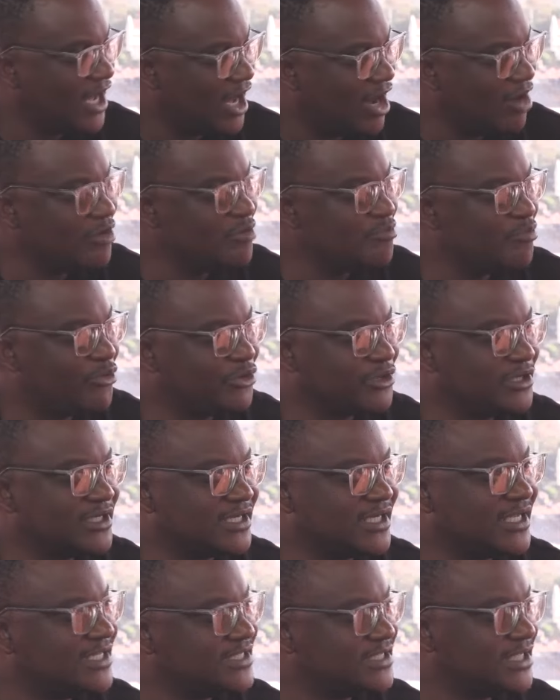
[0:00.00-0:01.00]
How important
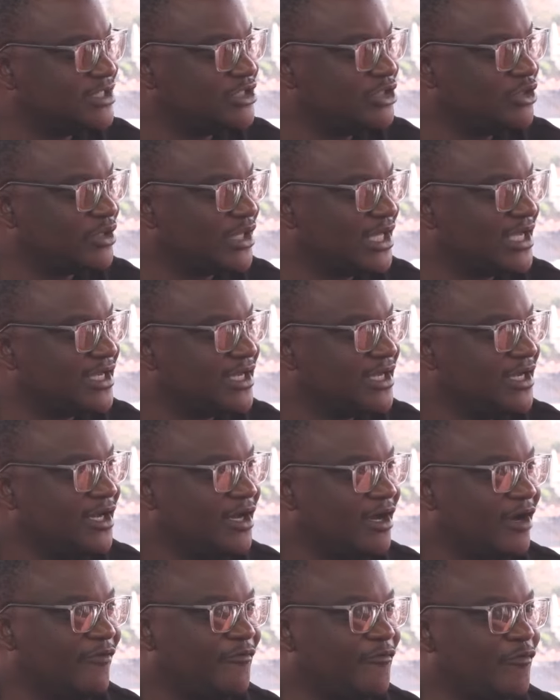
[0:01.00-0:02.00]
is it, do you think,
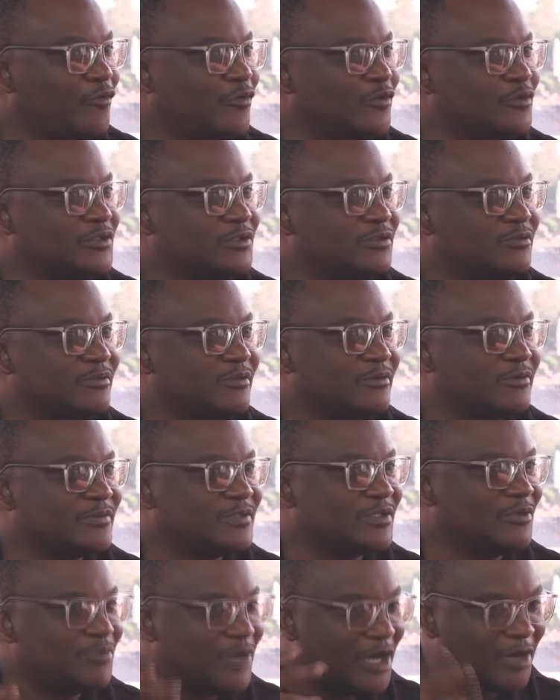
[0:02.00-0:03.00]
for
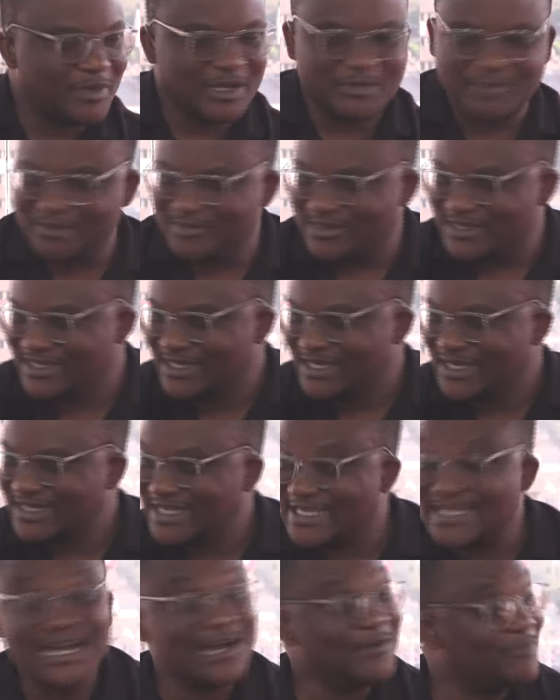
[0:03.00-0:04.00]
Zimbabwe and maybe
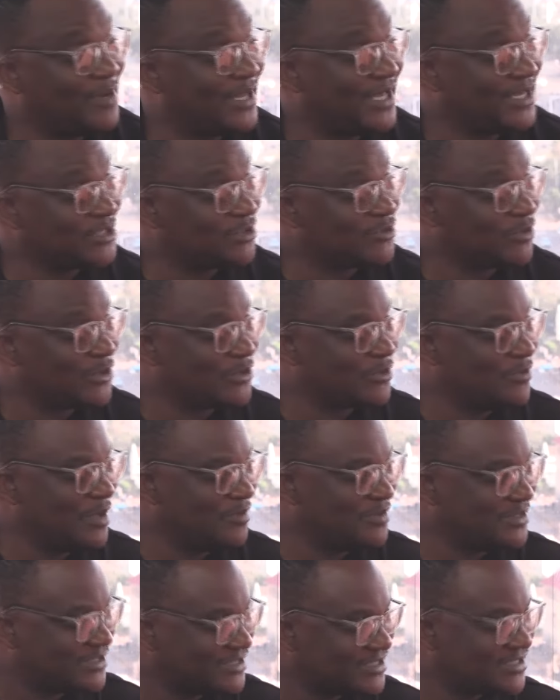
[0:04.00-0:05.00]
the young players as well, to
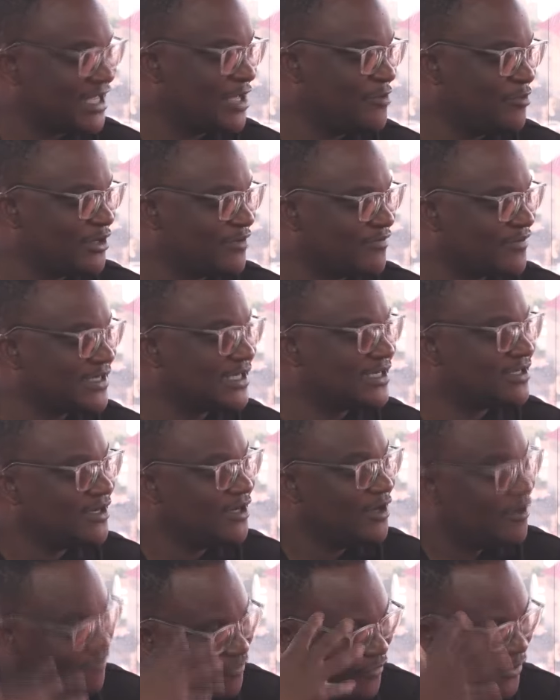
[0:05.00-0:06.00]
maybe to stay motivated
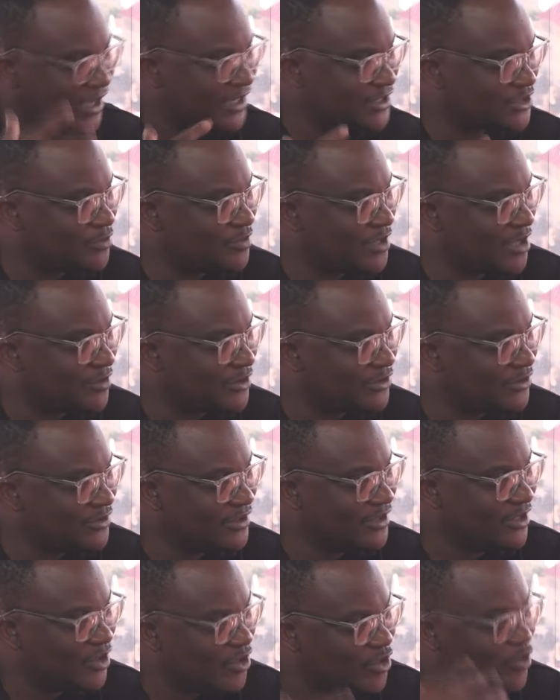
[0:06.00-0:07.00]
for us to be able
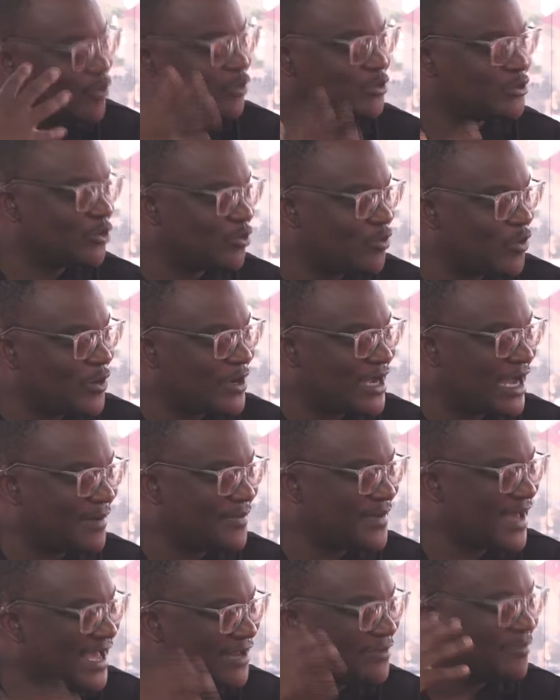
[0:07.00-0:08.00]
to go to the World
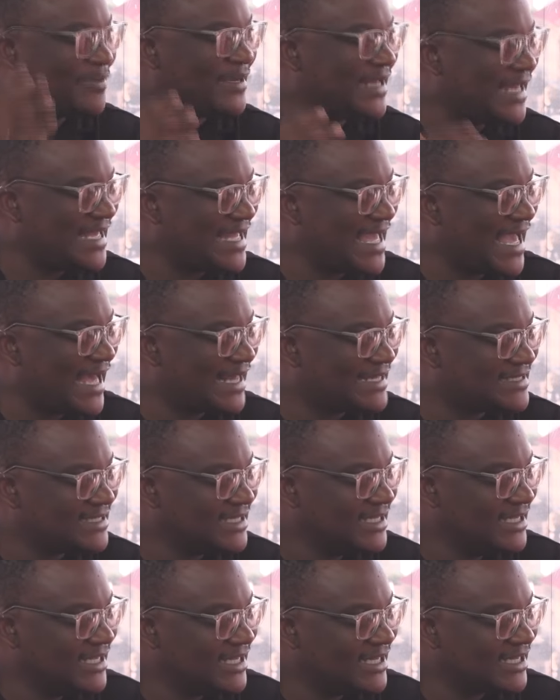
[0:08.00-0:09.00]
Cup and play at
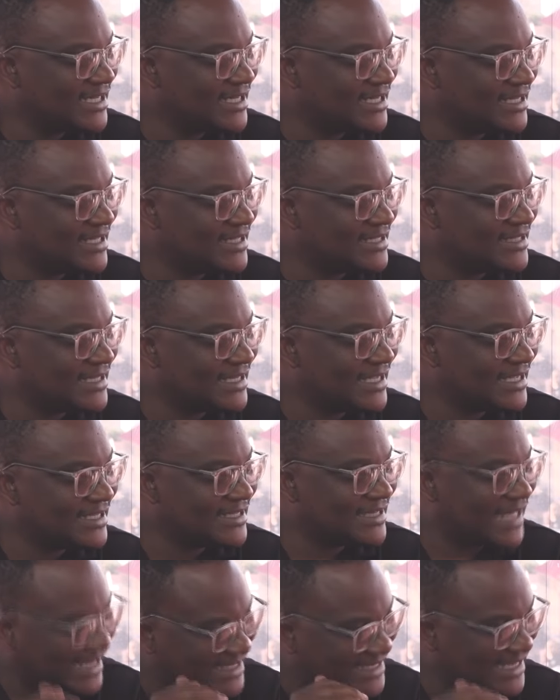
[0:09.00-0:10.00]

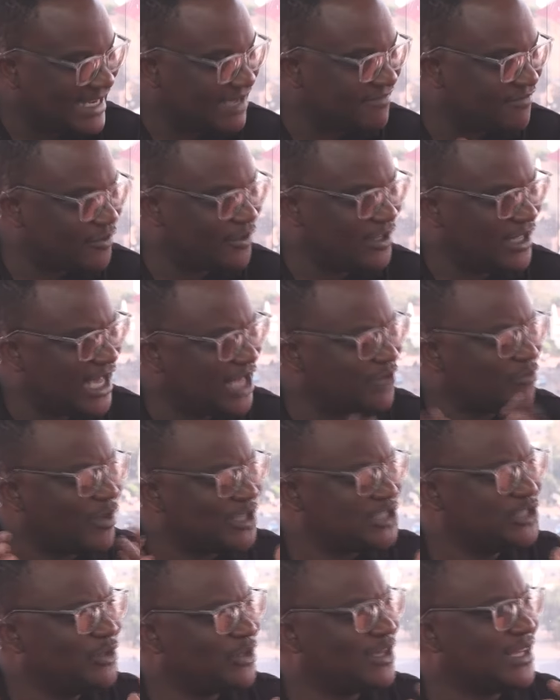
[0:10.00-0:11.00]
that level? And
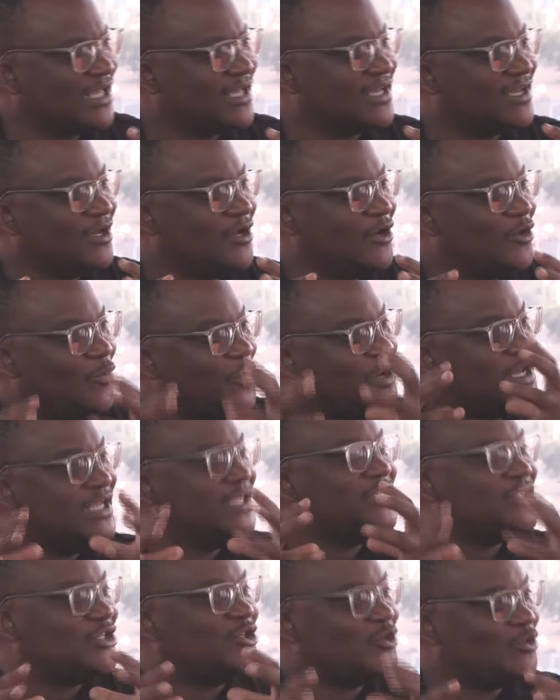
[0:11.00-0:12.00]
what do you think we
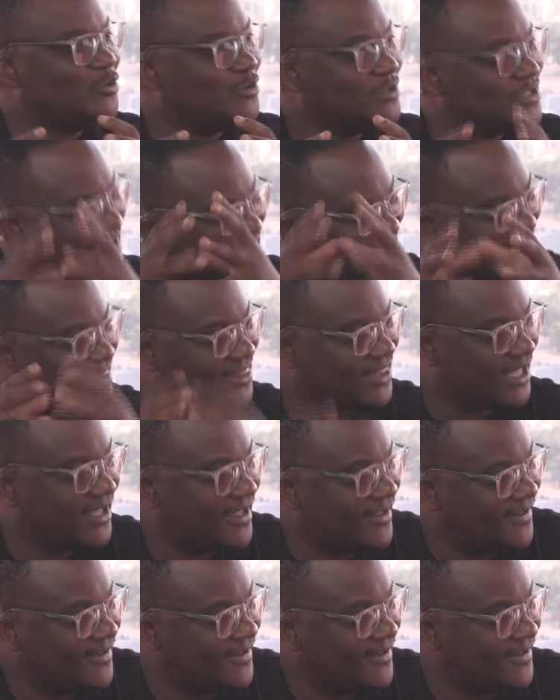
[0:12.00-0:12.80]
need to do to get there?